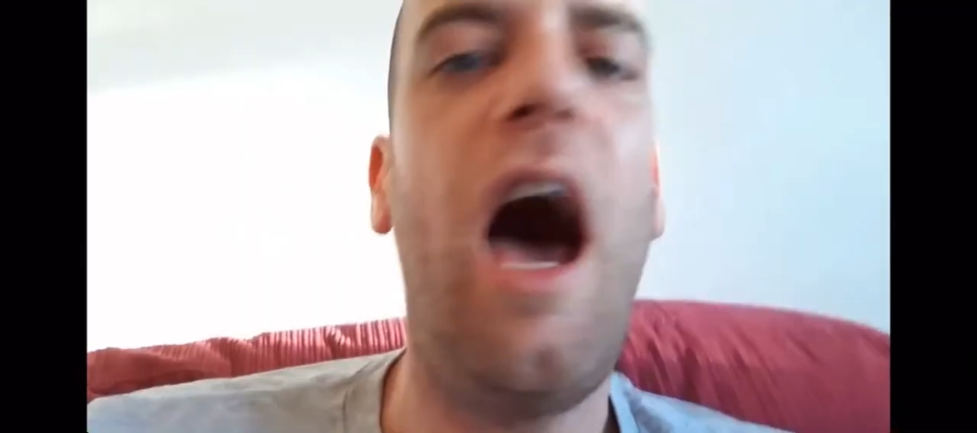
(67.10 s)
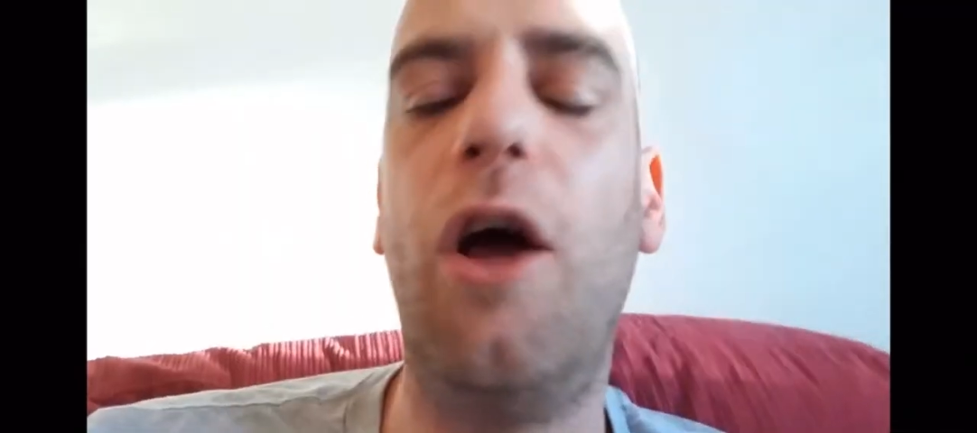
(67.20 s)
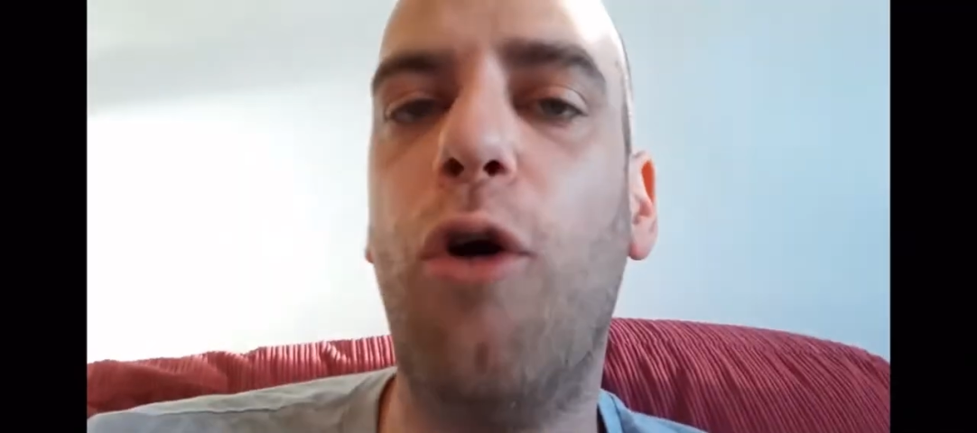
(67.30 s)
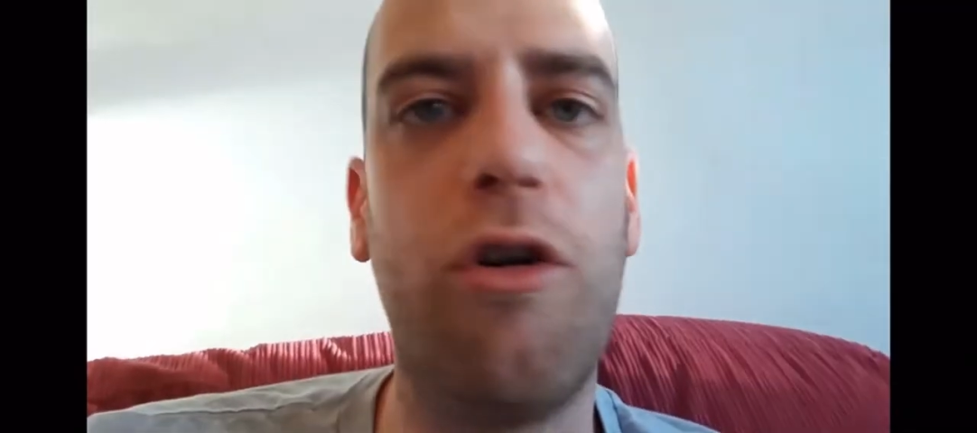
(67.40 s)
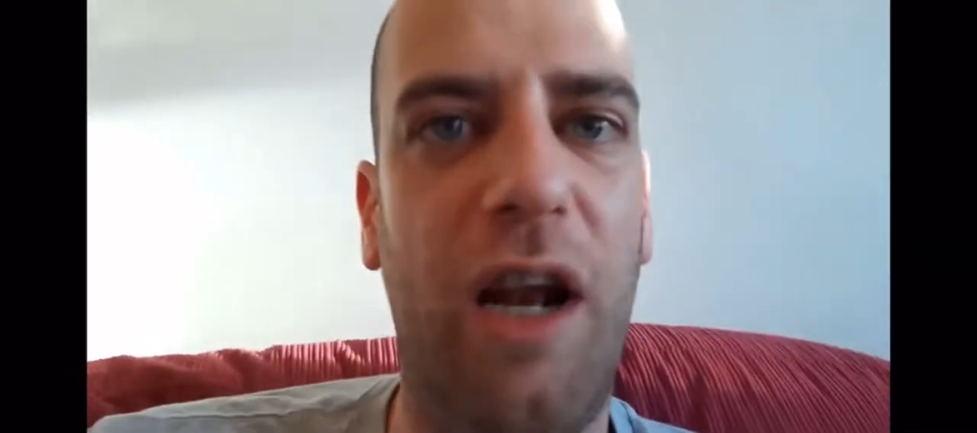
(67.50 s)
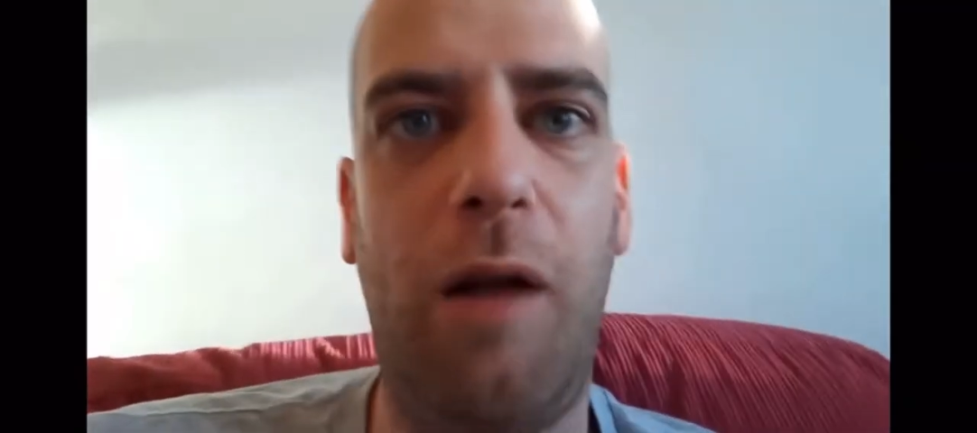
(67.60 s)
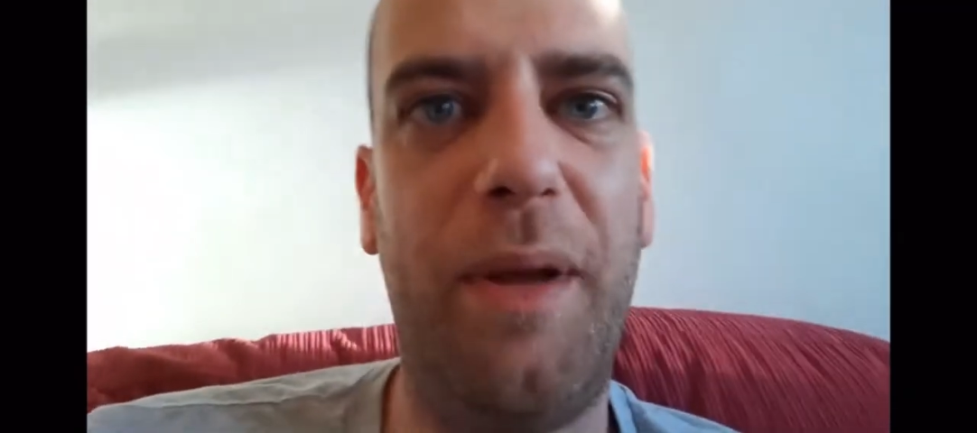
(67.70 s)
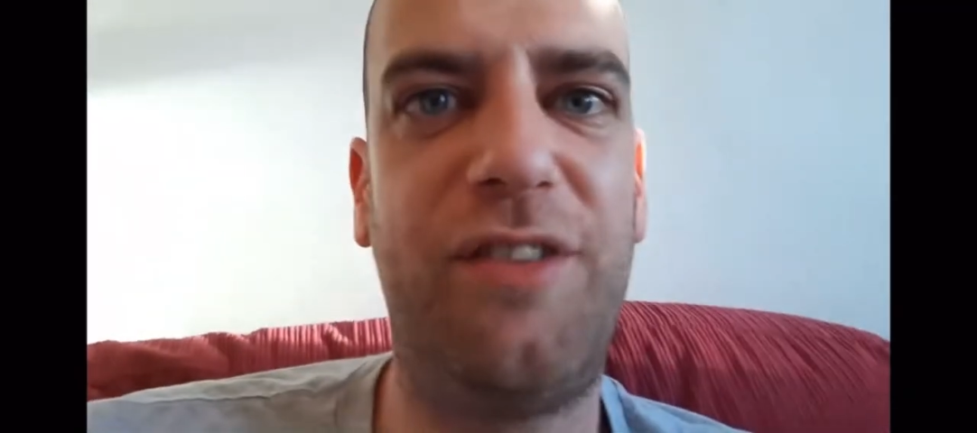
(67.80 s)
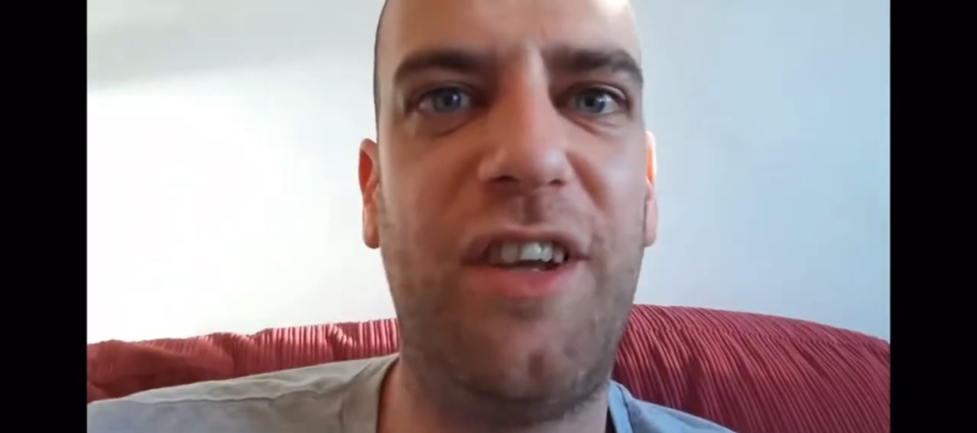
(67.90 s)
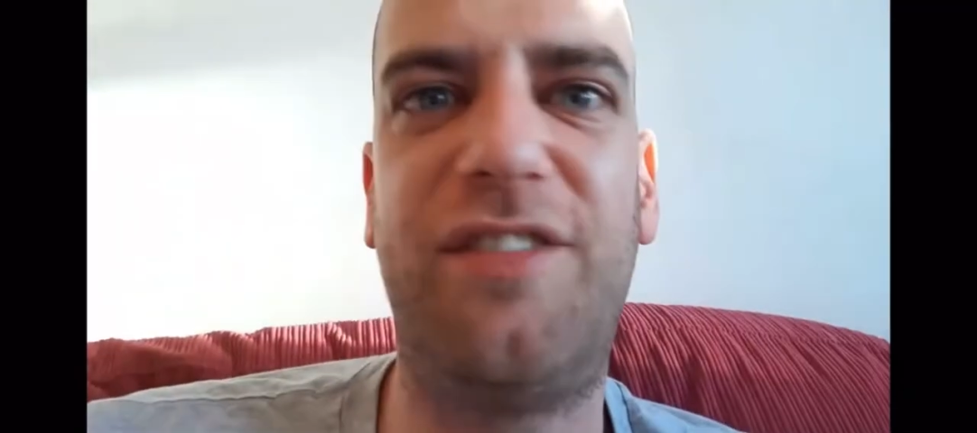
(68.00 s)
I know you're a little
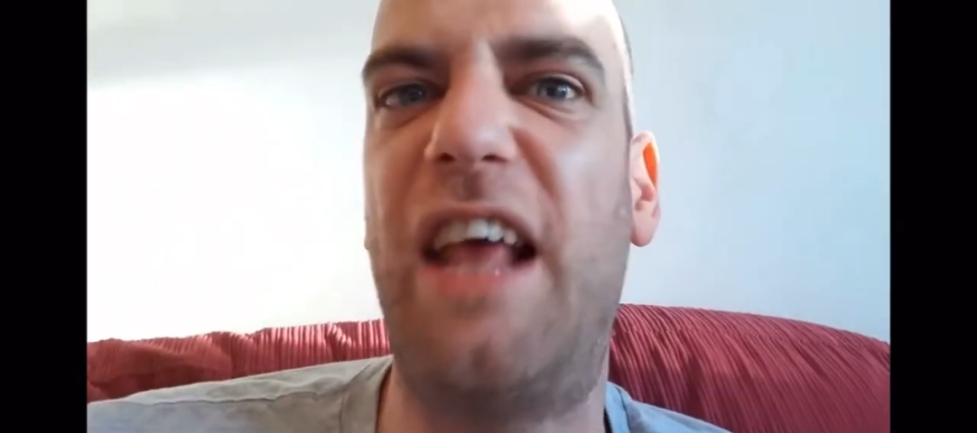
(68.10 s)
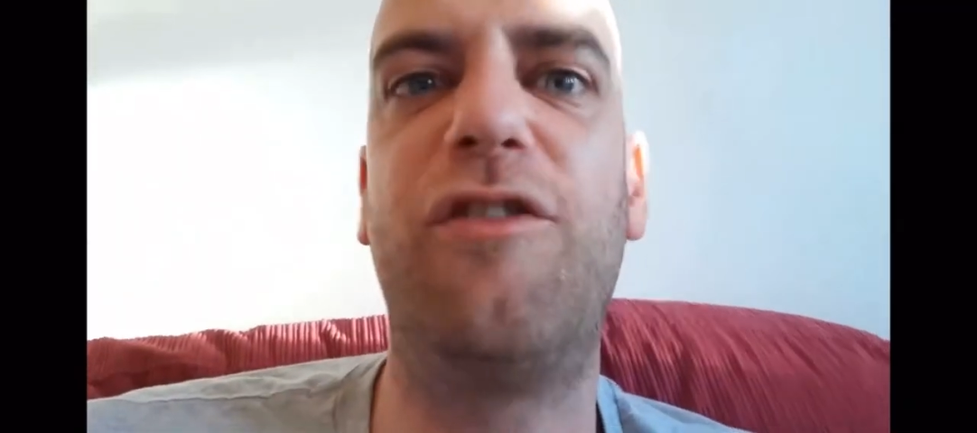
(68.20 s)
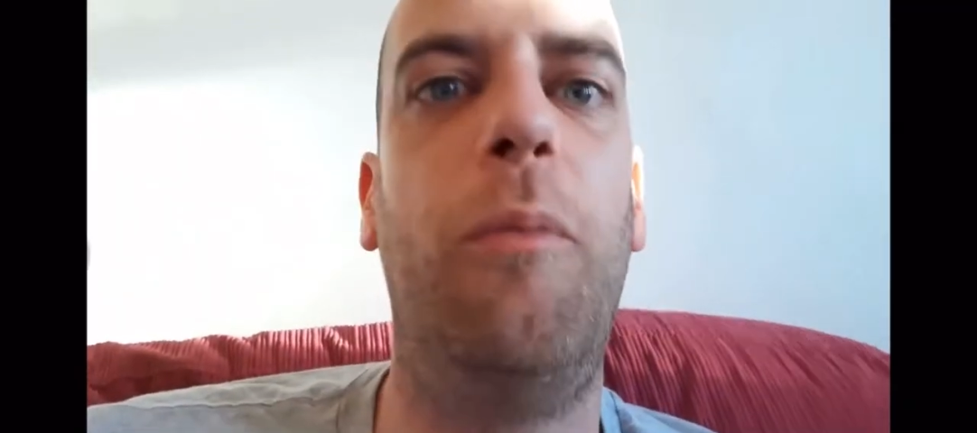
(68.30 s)
bit successful,